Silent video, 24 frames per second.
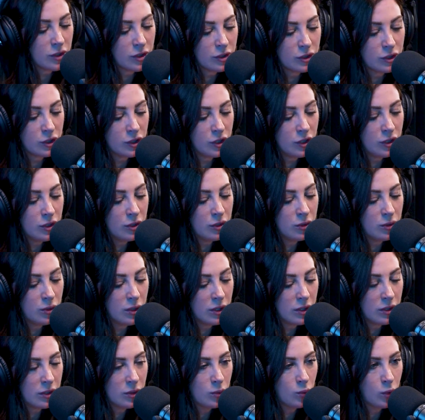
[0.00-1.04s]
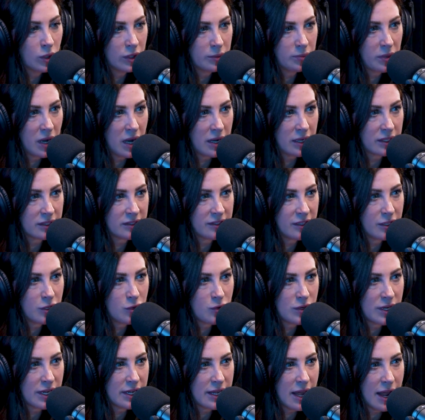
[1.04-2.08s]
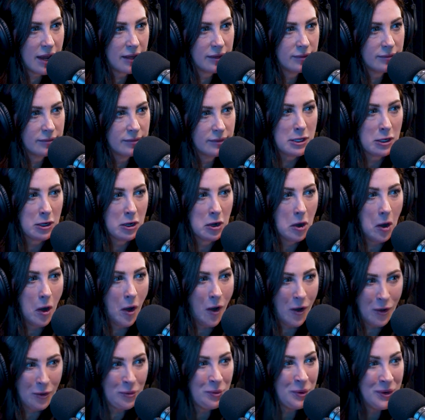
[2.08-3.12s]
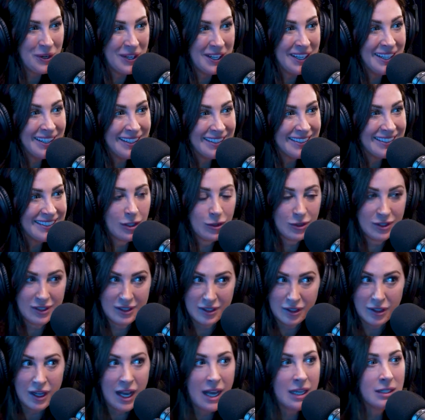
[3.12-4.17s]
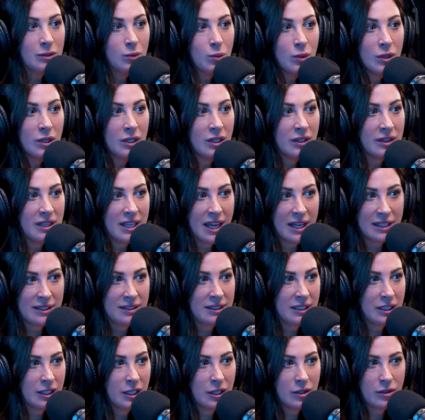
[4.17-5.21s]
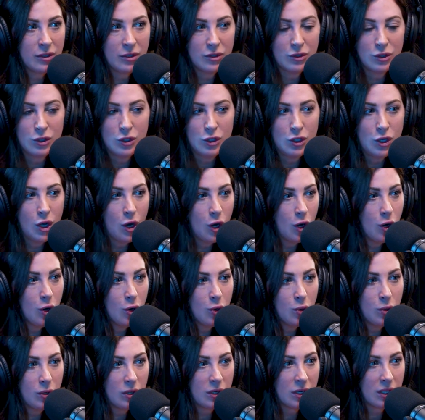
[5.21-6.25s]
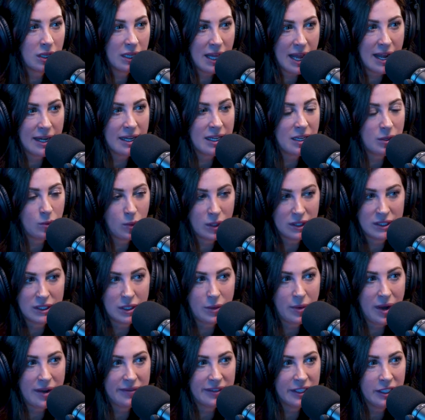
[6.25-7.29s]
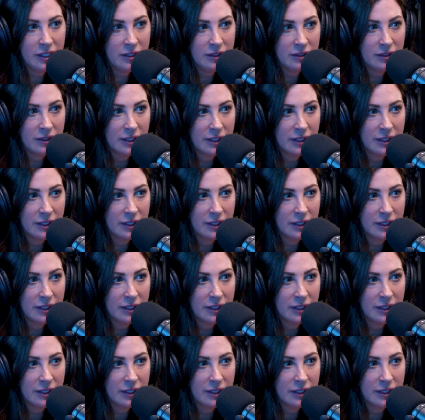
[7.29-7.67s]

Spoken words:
So there's two wood products that you can get. Either all wood, so still has wood on the exterior, there's no cladding whatsoever.